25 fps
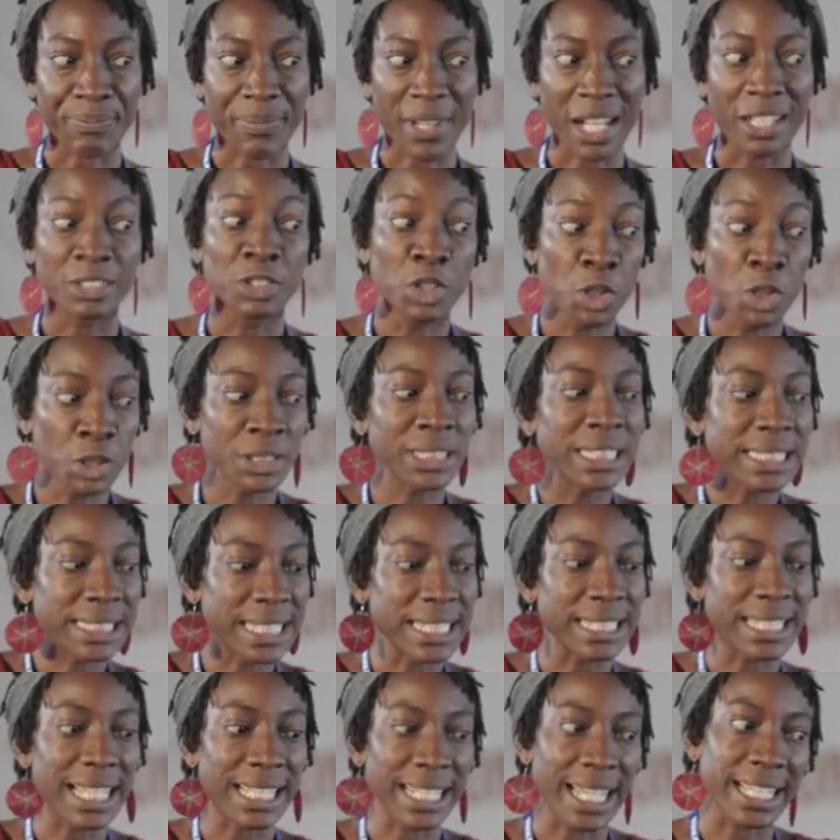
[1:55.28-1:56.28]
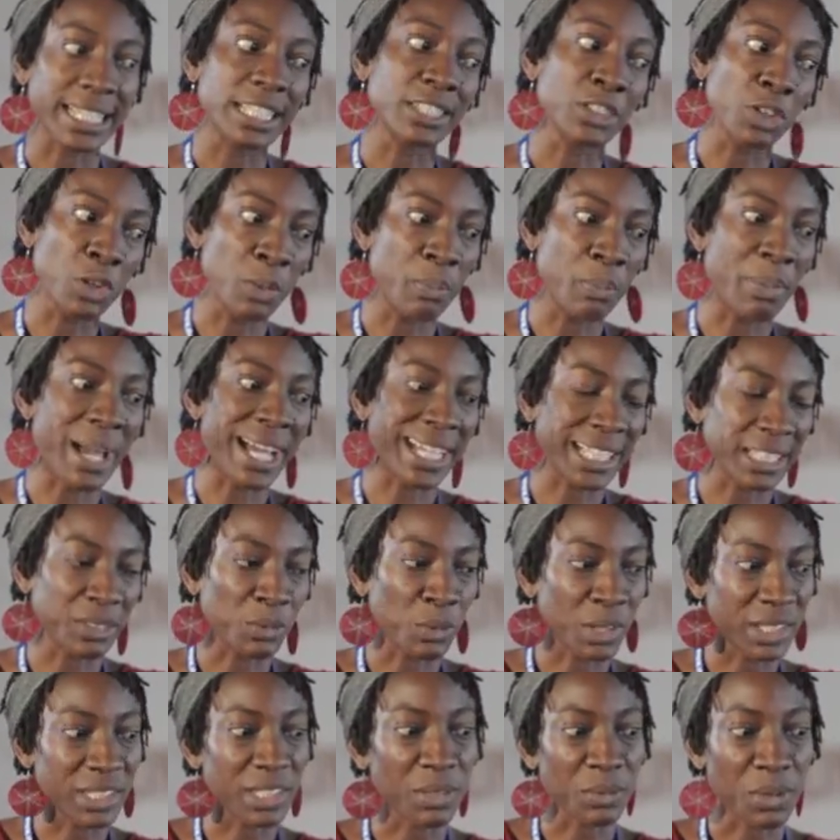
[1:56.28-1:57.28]
noticing that, I can go back and
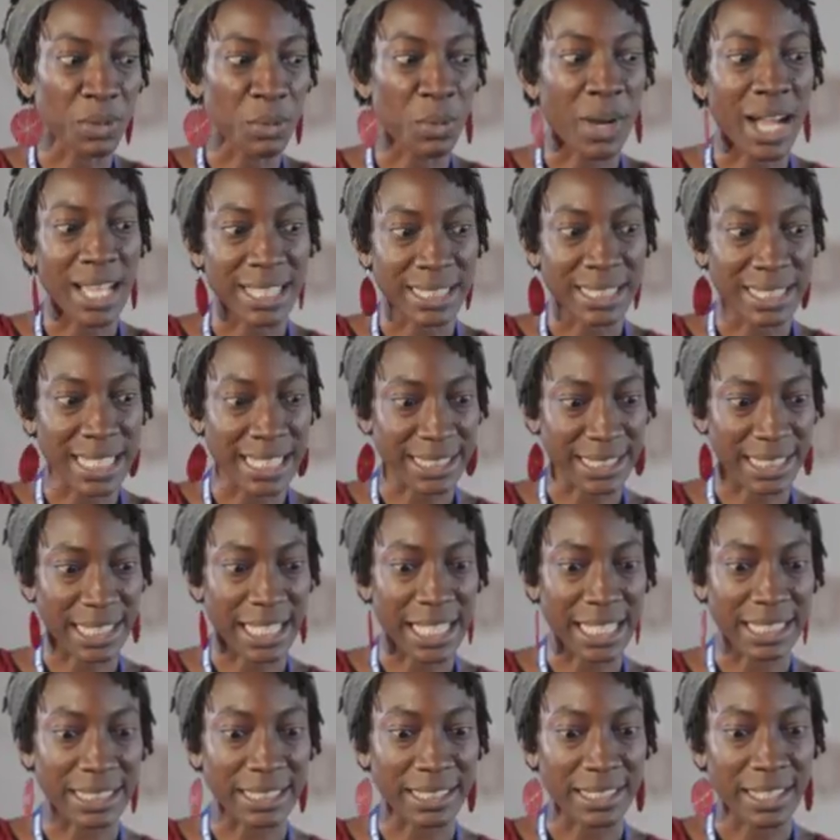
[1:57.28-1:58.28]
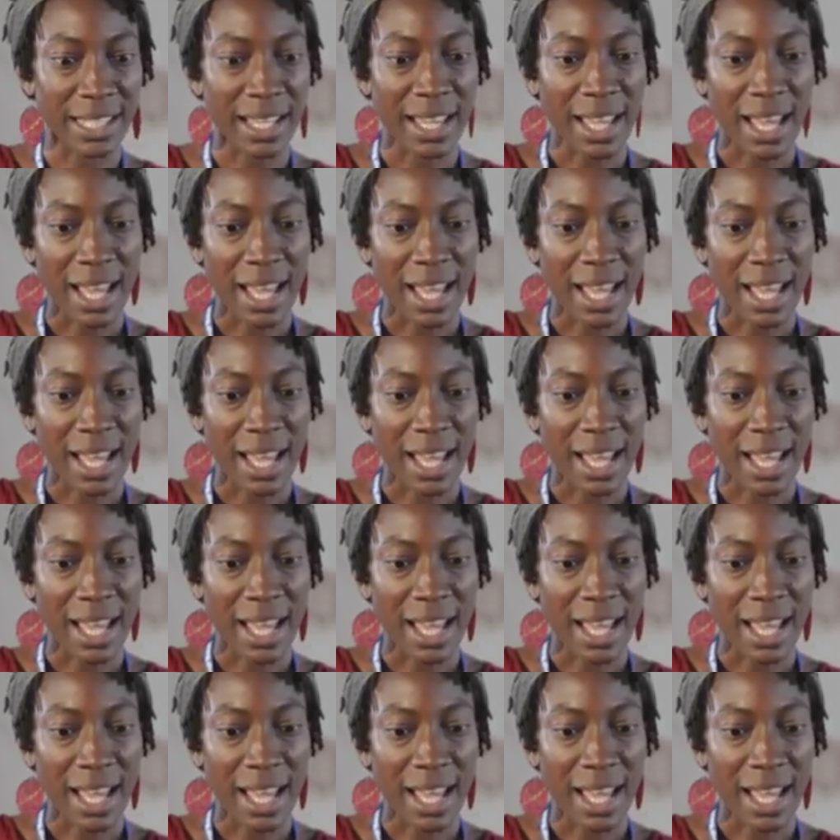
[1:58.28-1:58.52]
wonder, well, why is that the case?